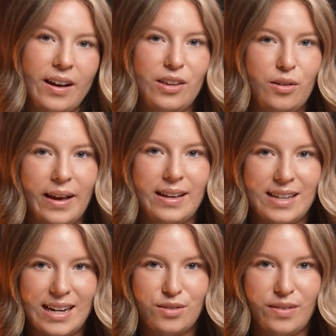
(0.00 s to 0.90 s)
a UK
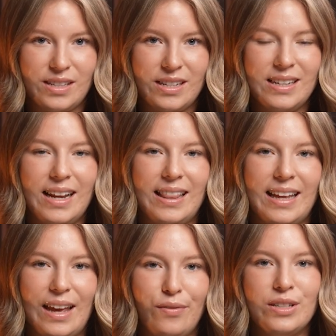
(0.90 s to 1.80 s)
tax resident in the
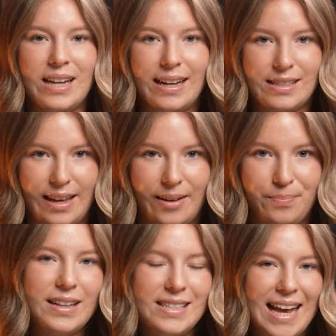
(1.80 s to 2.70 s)
given tax year.
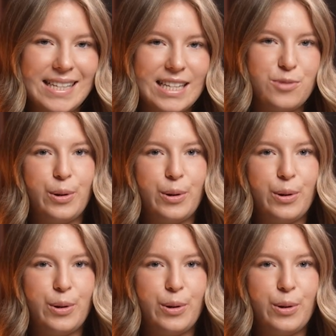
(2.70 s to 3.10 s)
The test is